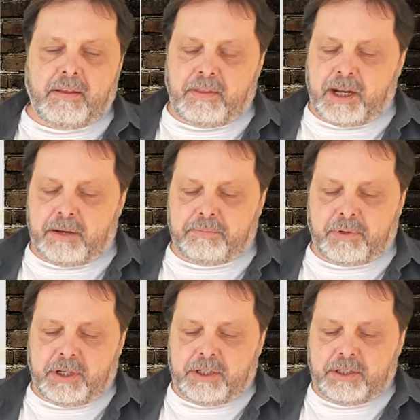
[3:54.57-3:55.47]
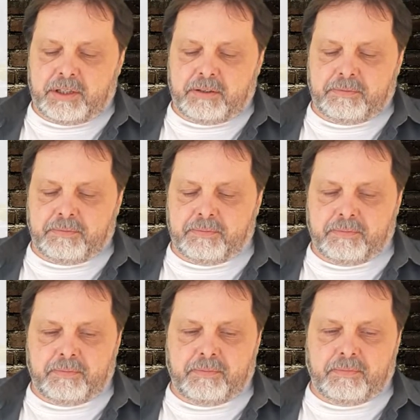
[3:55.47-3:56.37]
and then I print
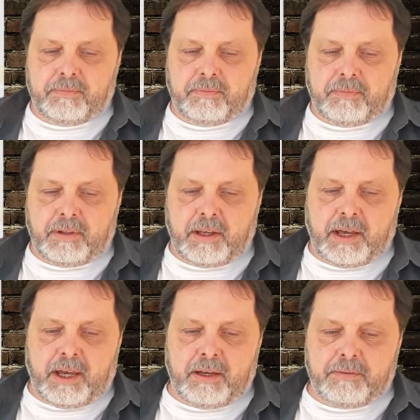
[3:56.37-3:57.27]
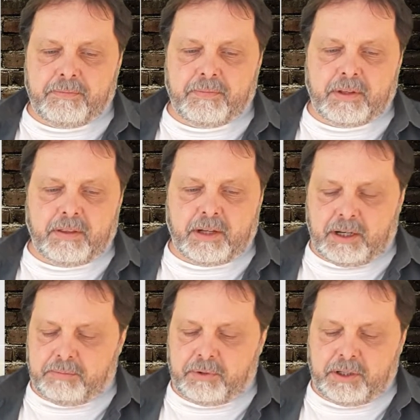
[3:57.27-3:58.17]
A, and then
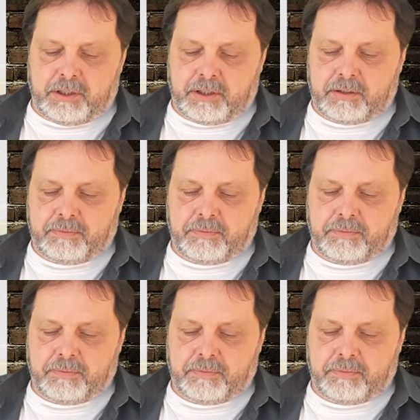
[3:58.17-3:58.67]
I print